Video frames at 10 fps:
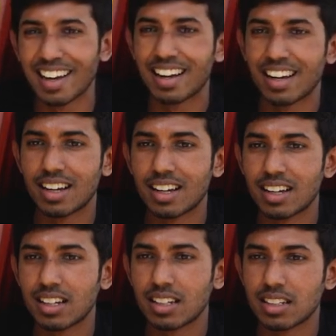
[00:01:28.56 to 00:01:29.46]

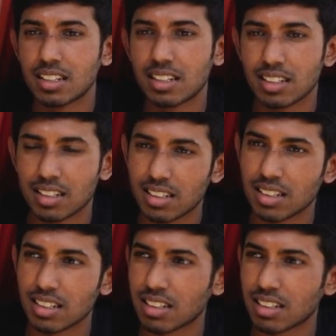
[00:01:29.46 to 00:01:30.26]
(silence)